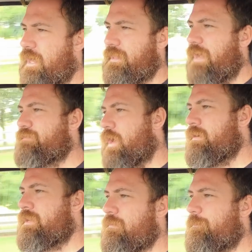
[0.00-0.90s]
I loved
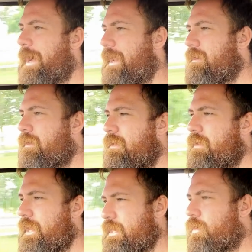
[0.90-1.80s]
owning it, but
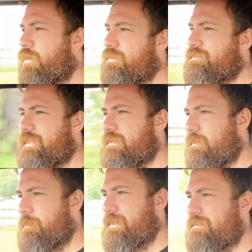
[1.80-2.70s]
in all honesty,
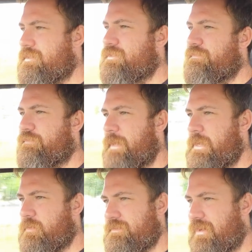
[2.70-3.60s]
the biggest issue for
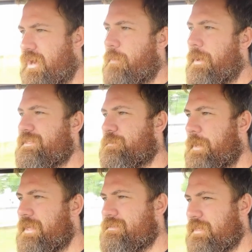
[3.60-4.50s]
me was the highway
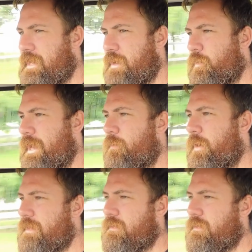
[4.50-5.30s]
speeds, and where we're